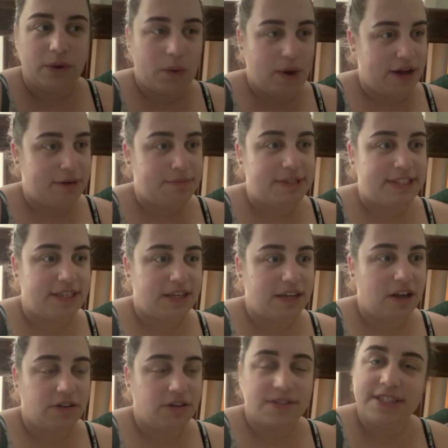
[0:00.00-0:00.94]
quite
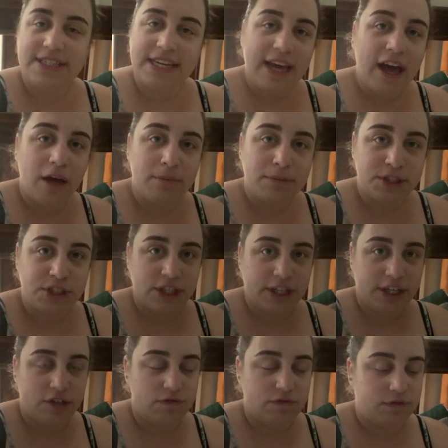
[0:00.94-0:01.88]
busy. I'll see how much I
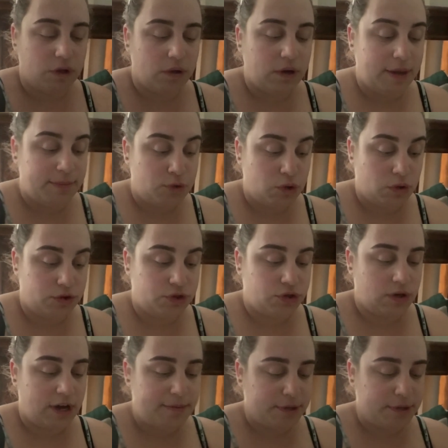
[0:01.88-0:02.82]
can vlog. I'm not
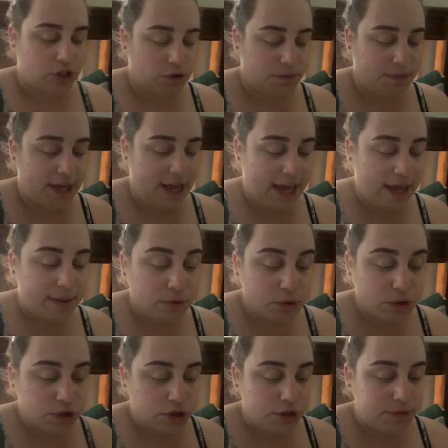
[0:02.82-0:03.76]
sure how much I'll be
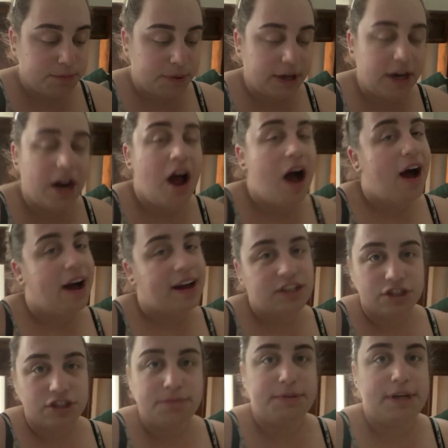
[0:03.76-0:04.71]
able to, but I
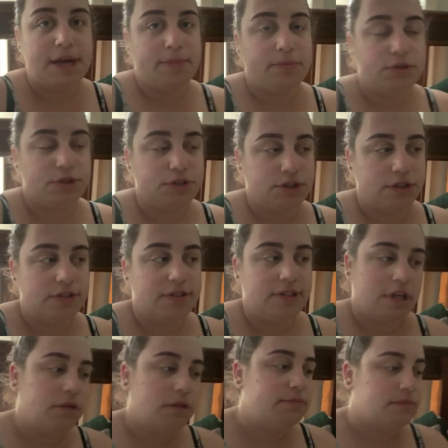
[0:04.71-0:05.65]
should be able to do
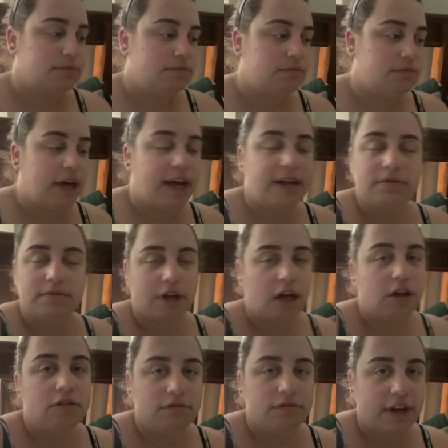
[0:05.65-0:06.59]
some.
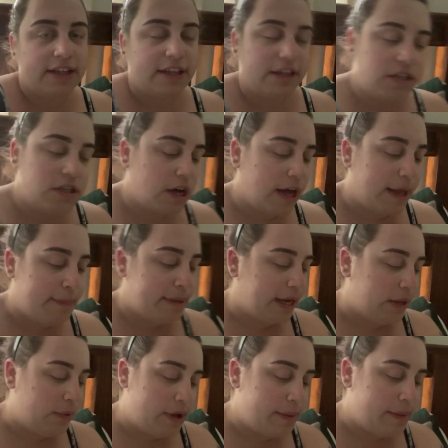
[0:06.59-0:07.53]
I'll find the time
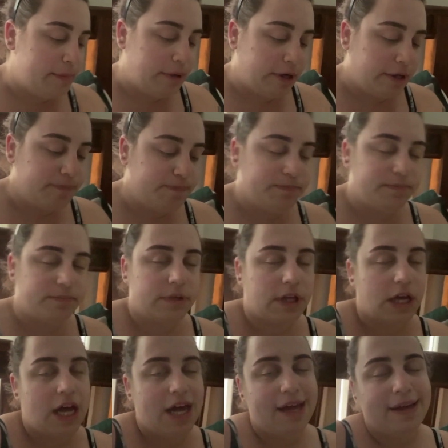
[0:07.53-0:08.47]
anyway, but
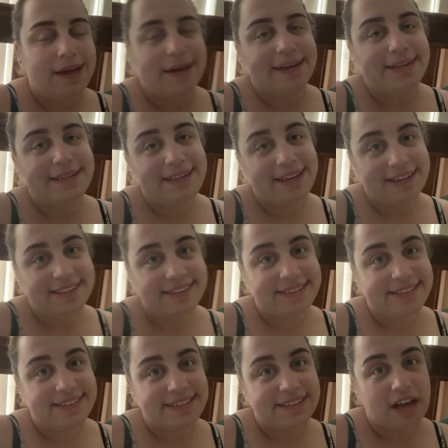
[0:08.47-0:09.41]
yes.
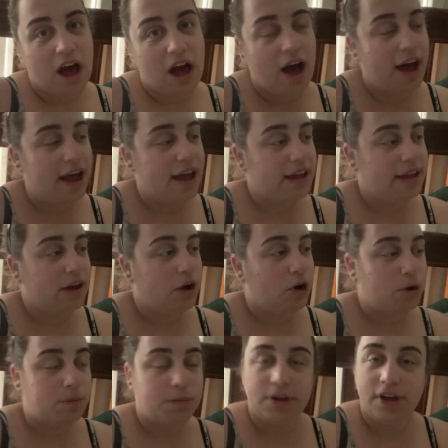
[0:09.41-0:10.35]
I
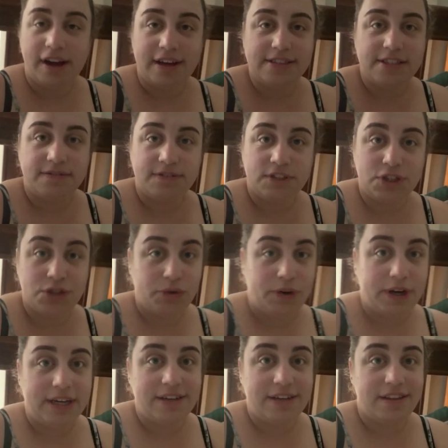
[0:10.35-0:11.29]
hope you guys have
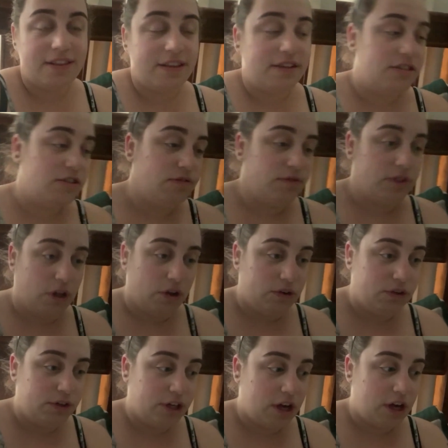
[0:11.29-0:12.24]
enjoyed this
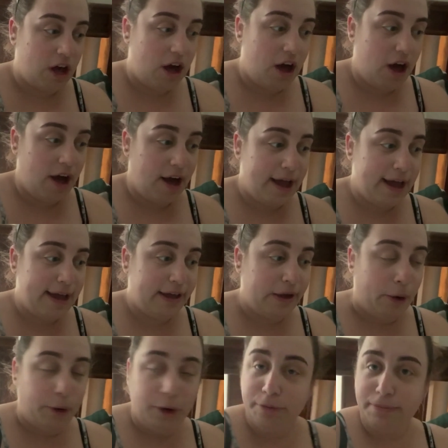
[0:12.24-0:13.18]
vlog. I
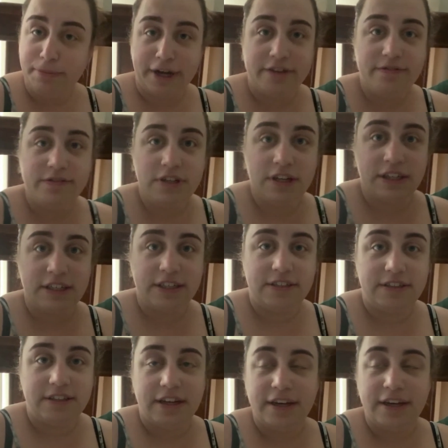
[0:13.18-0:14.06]
hope I've done it